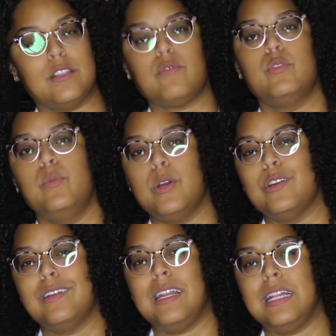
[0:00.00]
the root
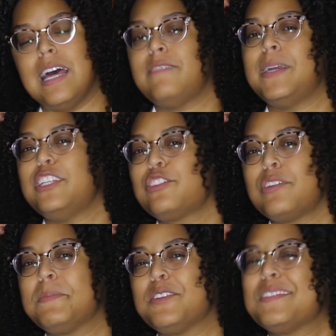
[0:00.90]
word in a lot of my
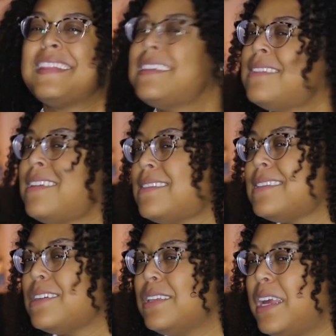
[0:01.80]
descriptors, and that's not
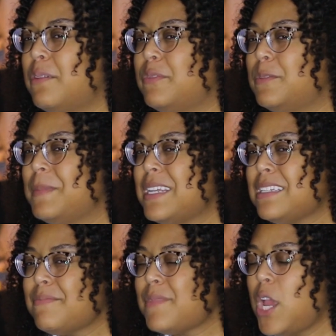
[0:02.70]
necessarily helpful, is
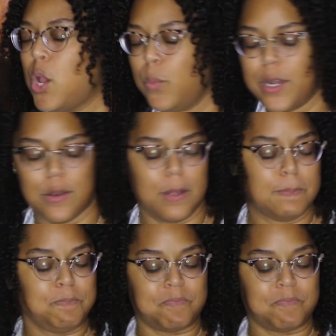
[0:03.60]
it? We don't know.